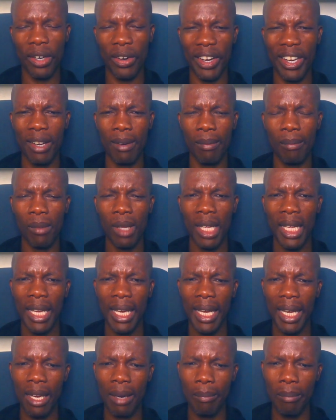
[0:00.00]
realm
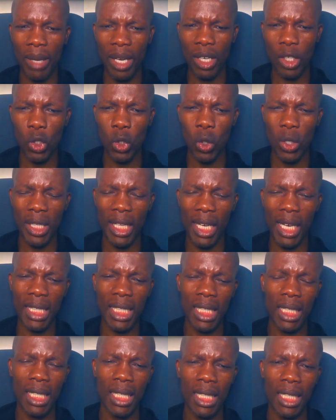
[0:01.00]
and make sure that